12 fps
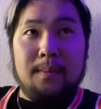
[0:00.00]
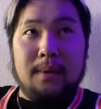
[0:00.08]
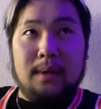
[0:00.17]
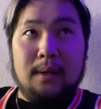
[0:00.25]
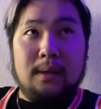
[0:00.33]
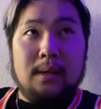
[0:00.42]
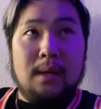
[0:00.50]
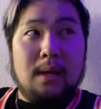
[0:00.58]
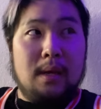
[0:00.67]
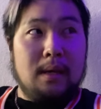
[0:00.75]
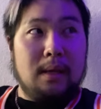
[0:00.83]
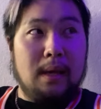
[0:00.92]
But
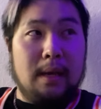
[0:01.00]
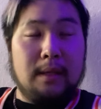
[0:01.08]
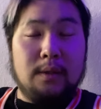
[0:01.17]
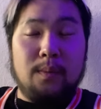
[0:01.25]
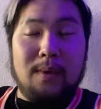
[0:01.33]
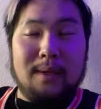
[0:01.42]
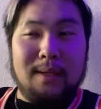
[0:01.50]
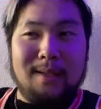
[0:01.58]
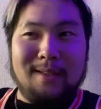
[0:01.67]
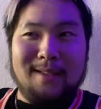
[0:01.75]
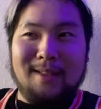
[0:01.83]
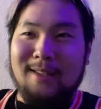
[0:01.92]
yeah, I just
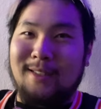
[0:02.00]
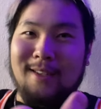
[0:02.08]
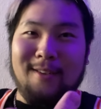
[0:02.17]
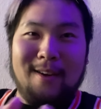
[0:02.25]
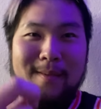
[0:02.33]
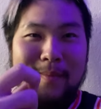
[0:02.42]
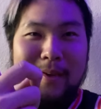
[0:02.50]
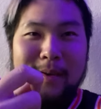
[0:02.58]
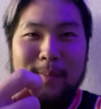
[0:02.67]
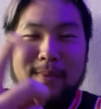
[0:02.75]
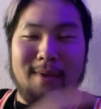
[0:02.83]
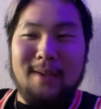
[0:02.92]
wanted to let y'all know I'm
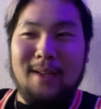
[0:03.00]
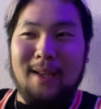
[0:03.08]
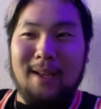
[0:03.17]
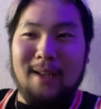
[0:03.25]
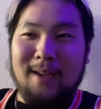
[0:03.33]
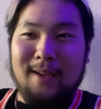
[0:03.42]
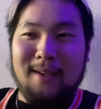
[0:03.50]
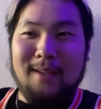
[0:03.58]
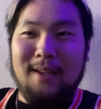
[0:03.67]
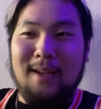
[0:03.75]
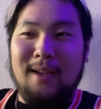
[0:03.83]
up and